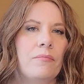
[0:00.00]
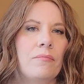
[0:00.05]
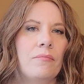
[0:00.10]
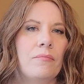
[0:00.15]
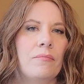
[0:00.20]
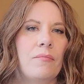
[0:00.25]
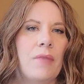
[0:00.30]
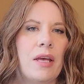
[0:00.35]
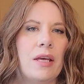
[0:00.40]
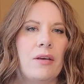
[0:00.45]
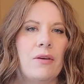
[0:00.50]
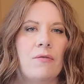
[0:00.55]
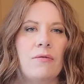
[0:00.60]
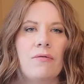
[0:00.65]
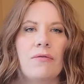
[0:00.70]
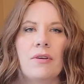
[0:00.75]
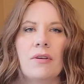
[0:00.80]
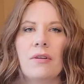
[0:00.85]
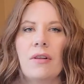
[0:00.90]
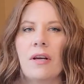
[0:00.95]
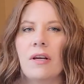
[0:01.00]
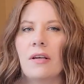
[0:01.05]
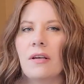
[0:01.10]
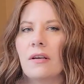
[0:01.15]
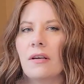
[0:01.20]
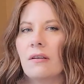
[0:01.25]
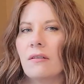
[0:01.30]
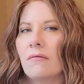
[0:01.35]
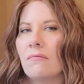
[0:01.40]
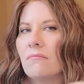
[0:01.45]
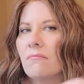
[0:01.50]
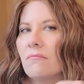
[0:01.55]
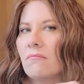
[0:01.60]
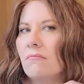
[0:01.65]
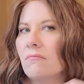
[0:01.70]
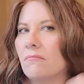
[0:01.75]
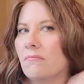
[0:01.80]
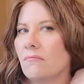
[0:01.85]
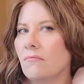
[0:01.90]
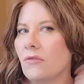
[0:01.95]
make you feel like
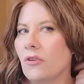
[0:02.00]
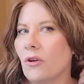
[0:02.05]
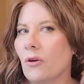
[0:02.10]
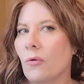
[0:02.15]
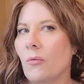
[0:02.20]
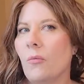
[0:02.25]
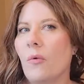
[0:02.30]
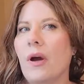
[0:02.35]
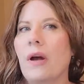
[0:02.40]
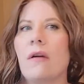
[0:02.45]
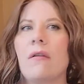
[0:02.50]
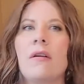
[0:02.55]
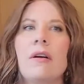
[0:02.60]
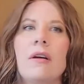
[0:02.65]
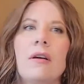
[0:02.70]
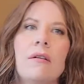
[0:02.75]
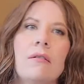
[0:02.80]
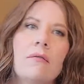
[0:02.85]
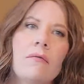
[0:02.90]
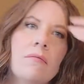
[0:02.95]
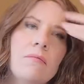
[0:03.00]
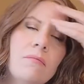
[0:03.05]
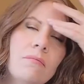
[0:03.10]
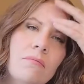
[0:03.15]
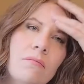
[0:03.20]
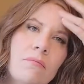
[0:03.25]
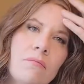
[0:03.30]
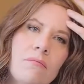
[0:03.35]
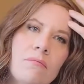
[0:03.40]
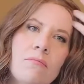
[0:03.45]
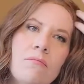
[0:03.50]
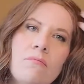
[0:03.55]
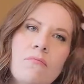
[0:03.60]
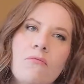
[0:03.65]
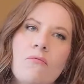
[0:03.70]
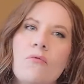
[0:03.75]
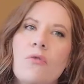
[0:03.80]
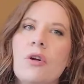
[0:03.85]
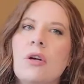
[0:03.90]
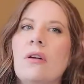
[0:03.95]
you're wearing
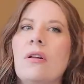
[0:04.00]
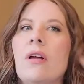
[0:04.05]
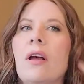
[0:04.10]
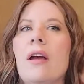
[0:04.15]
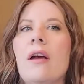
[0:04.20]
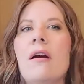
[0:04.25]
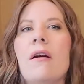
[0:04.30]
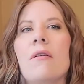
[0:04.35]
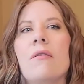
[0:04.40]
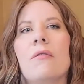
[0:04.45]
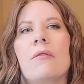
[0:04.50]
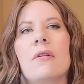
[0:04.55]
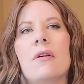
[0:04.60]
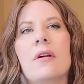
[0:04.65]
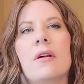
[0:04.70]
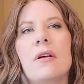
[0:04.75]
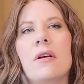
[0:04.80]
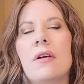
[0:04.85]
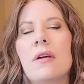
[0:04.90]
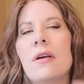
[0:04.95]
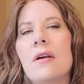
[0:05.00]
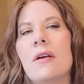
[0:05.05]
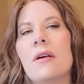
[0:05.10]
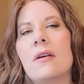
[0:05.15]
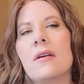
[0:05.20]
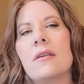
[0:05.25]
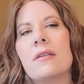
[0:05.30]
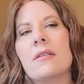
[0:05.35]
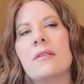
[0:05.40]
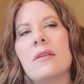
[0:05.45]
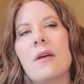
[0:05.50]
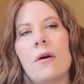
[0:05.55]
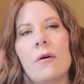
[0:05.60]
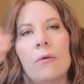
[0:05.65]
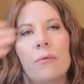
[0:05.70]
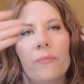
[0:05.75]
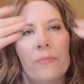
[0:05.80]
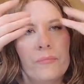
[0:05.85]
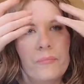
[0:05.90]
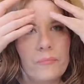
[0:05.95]
real hair.
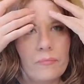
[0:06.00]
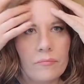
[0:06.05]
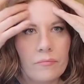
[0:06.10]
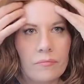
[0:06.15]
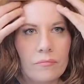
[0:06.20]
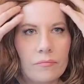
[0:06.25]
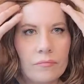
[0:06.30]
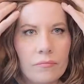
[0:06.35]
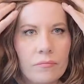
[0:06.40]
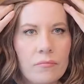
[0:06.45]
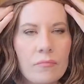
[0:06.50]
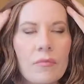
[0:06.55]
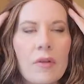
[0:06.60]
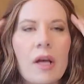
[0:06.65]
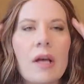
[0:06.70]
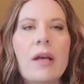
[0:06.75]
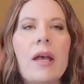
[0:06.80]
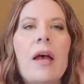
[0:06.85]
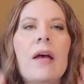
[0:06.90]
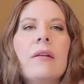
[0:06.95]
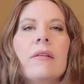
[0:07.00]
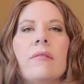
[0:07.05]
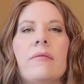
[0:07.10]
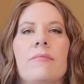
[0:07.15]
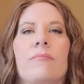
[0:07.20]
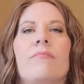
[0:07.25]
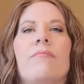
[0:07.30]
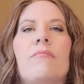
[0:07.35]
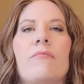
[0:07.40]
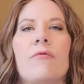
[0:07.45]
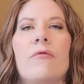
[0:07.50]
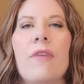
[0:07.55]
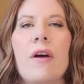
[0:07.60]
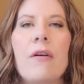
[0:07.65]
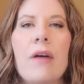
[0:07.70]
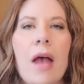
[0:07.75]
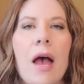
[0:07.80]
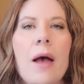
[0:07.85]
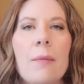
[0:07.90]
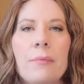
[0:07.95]
So again,
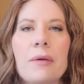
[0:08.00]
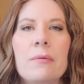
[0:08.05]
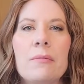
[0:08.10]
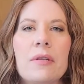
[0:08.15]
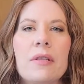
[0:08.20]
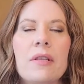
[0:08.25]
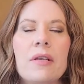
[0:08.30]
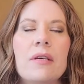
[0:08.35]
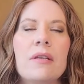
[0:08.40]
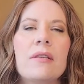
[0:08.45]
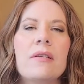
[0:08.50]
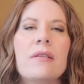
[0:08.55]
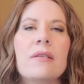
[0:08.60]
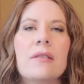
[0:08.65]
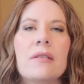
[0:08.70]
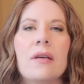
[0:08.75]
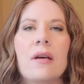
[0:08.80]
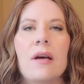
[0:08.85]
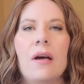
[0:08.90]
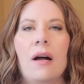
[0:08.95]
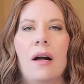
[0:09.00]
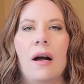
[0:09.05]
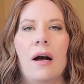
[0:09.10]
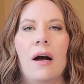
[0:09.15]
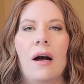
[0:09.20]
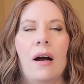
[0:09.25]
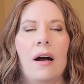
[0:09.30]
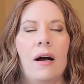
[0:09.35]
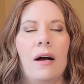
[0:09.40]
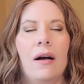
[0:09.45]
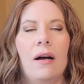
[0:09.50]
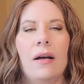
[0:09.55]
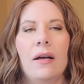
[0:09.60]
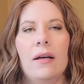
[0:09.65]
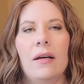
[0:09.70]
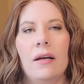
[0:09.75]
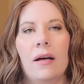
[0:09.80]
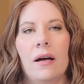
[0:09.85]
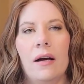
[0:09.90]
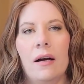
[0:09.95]
very happy with this.
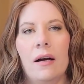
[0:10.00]
I